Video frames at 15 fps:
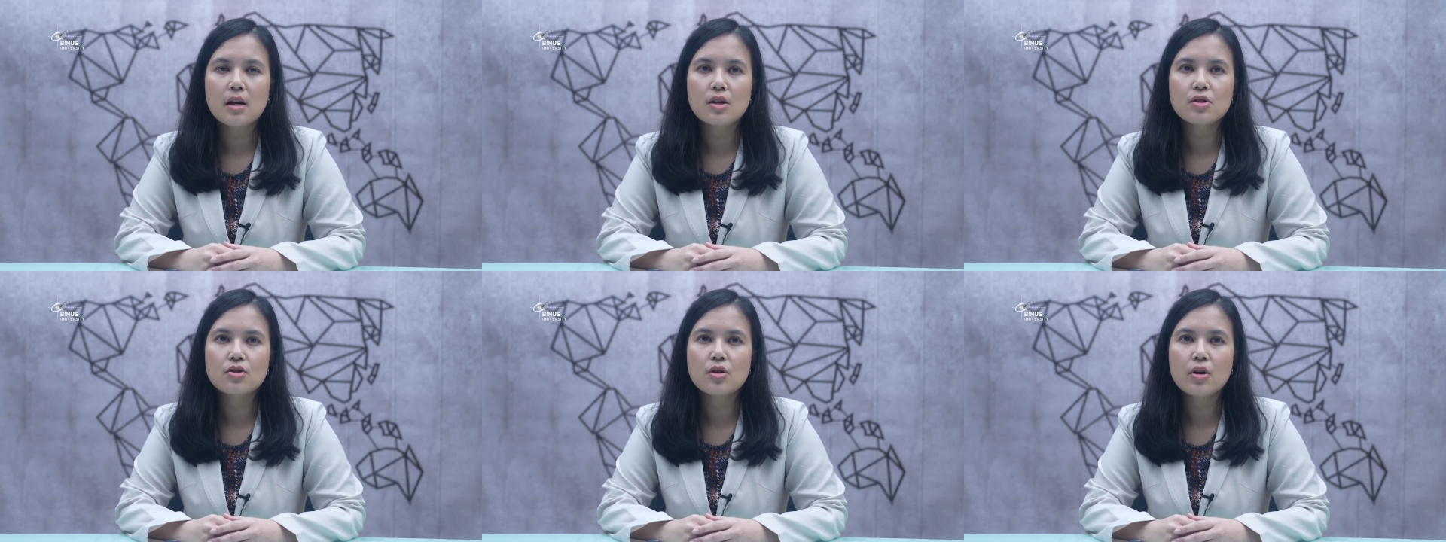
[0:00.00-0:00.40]

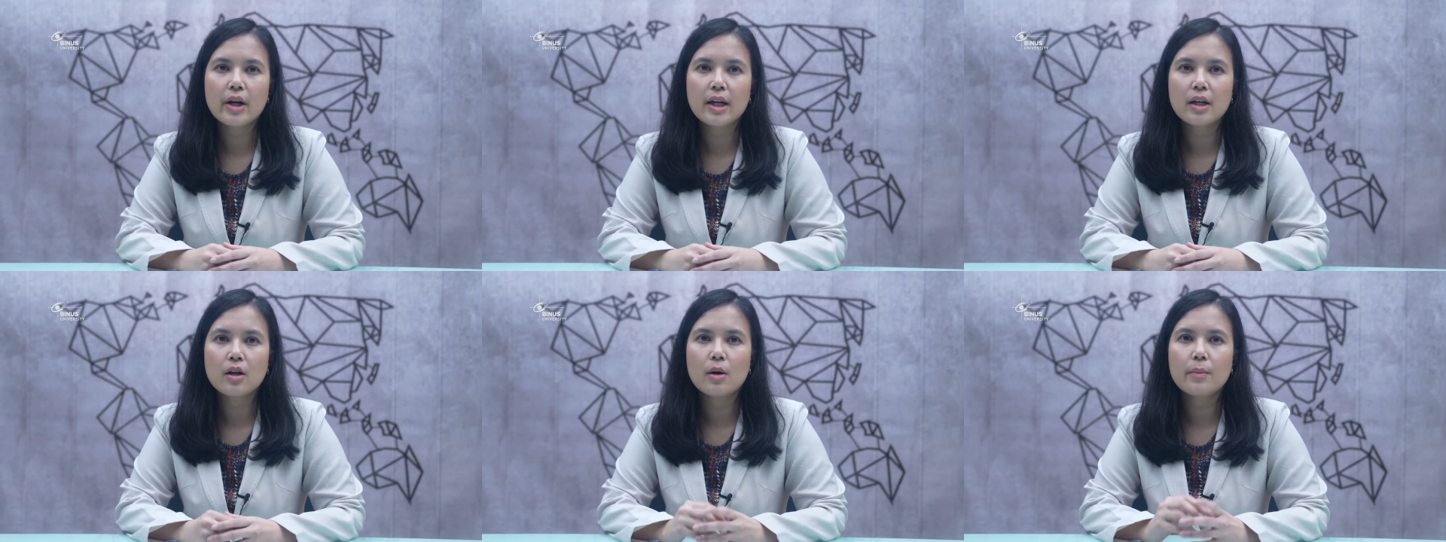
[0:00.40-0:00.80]
stock
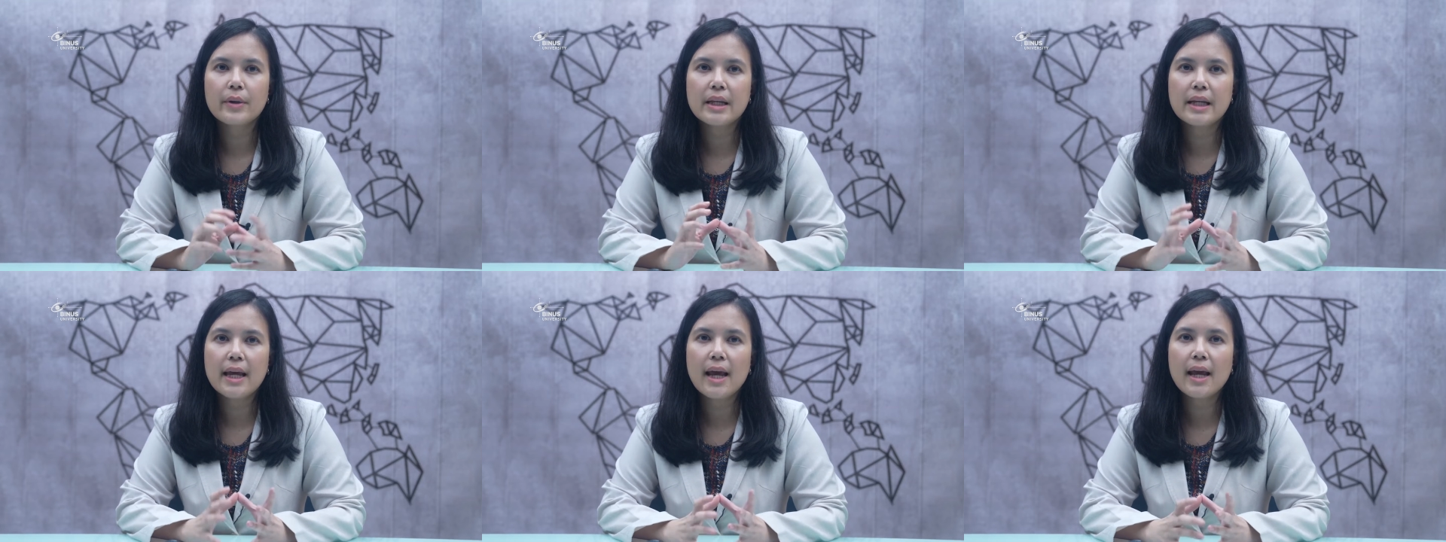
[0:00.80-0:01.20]
in
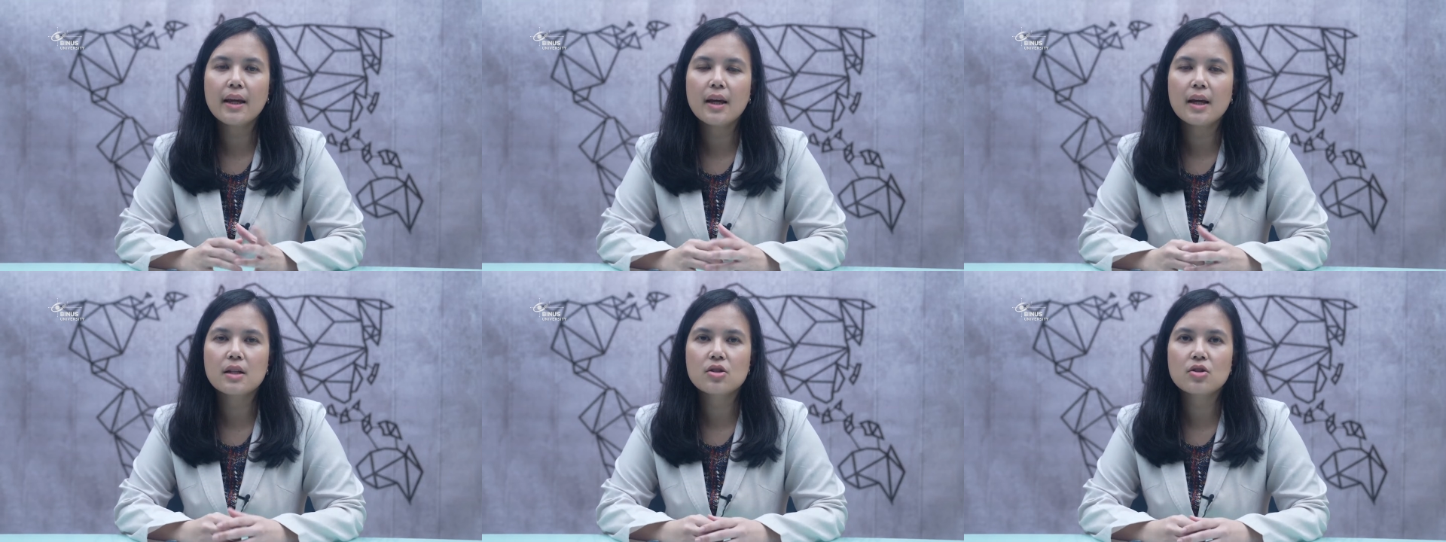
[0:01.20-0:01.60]
company A
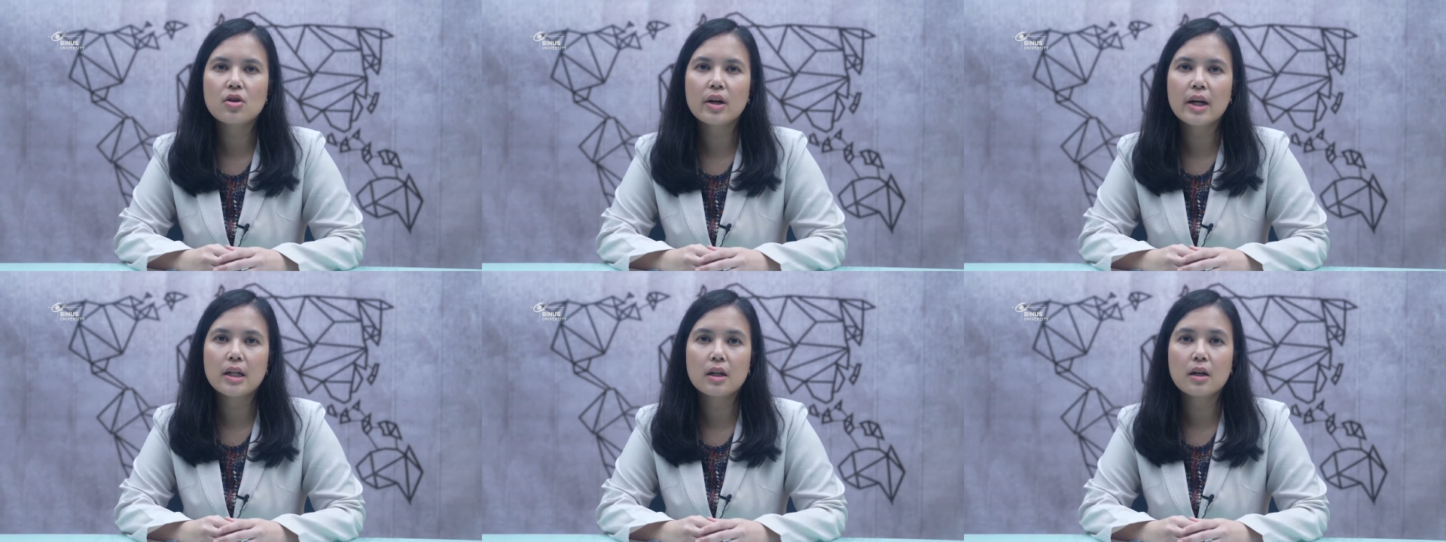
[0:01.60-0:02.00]
and
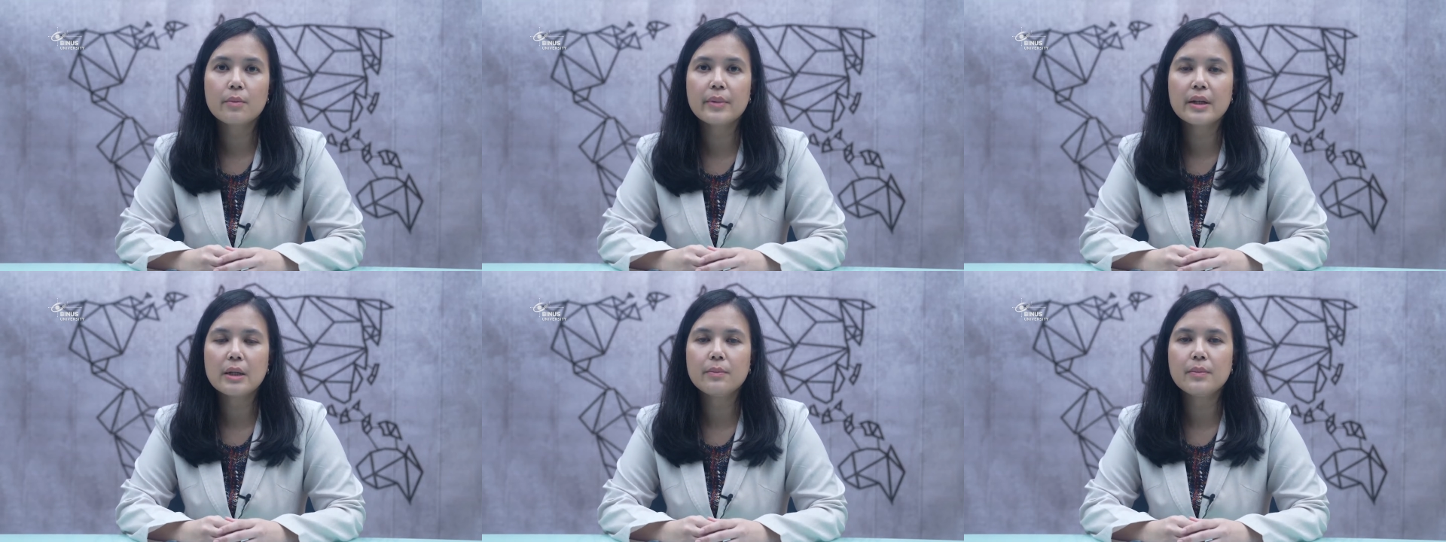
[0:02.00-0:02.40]
stock in
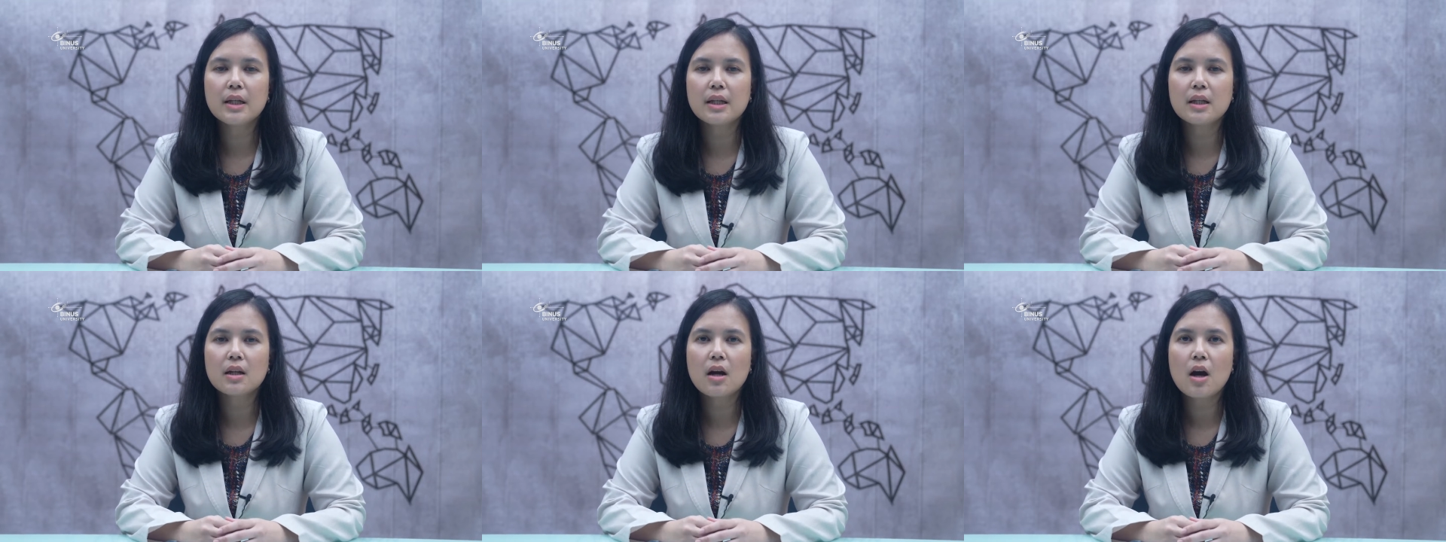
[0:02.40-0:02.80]
company
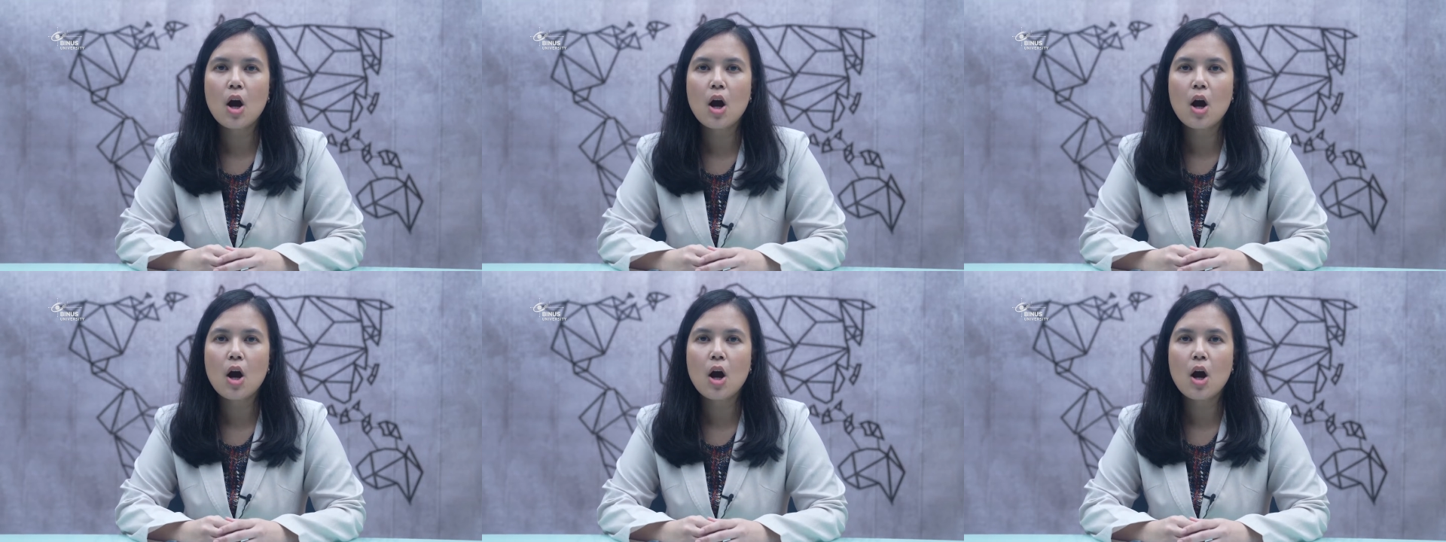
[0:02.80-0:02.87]
B.